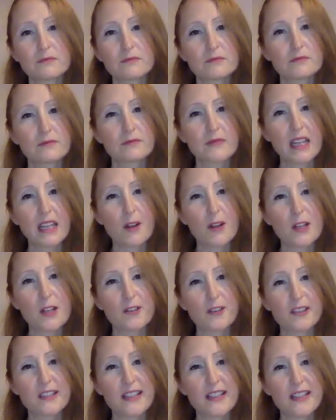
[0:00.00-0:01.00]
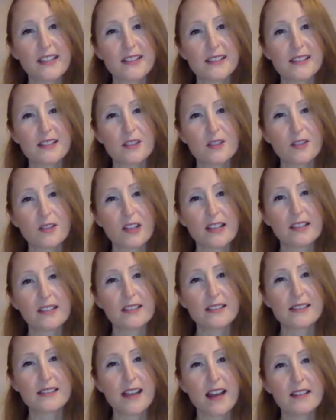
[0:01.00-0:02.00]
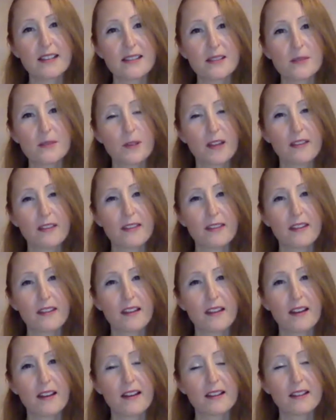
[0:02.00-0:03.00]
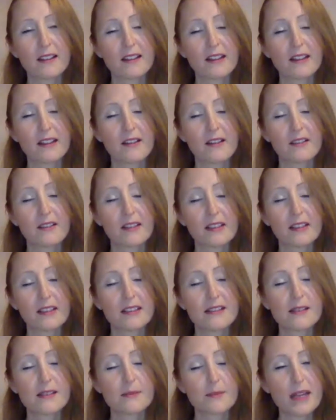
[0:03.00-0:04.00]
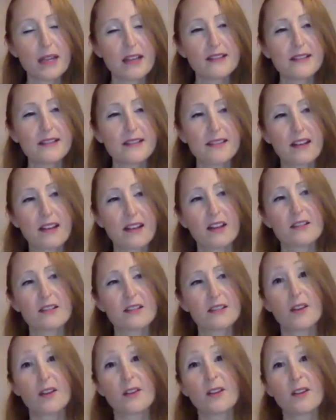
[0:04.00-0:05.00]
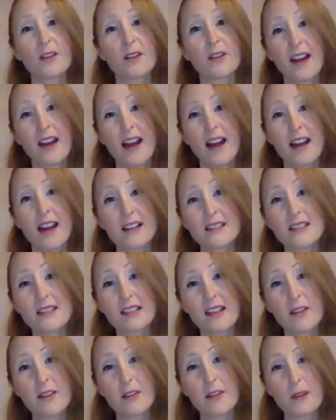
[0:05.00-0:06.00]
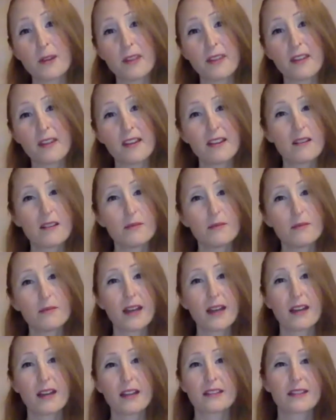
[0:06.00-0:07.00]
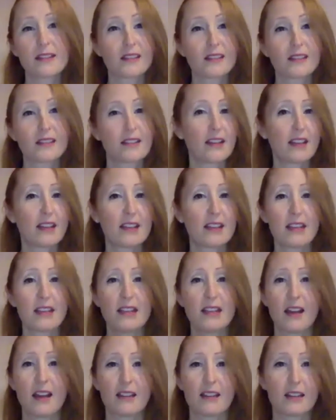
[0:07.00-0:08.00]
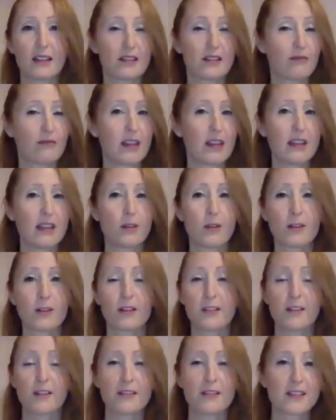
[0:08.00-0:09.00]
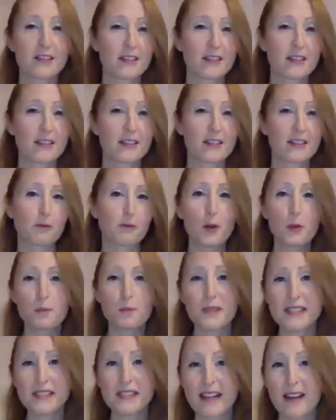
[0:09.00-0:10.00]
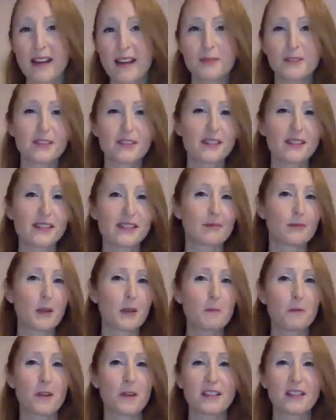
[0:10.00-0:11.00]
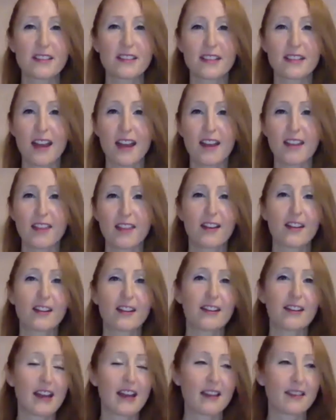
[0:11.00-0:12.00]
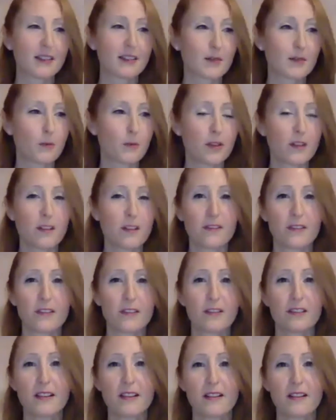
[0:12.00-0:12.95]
you know, he creates these great sets with, you know, in his space there. So I got together with him, and he ordered all these different rope samples, and we worked together, and he had this wonderful